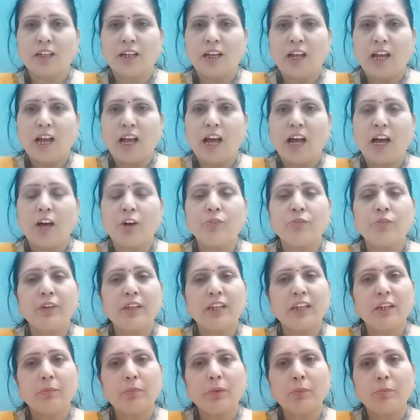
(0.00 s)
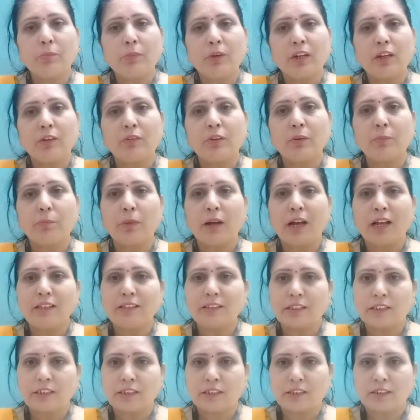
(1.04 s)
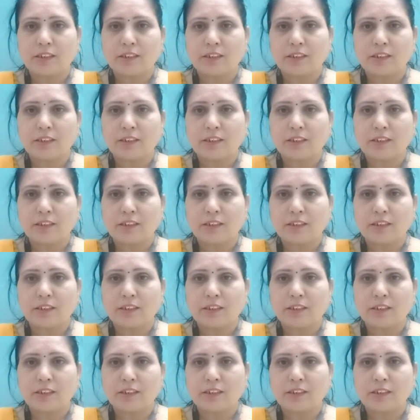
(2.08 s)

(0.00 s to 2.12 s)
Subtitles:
how we remember our past?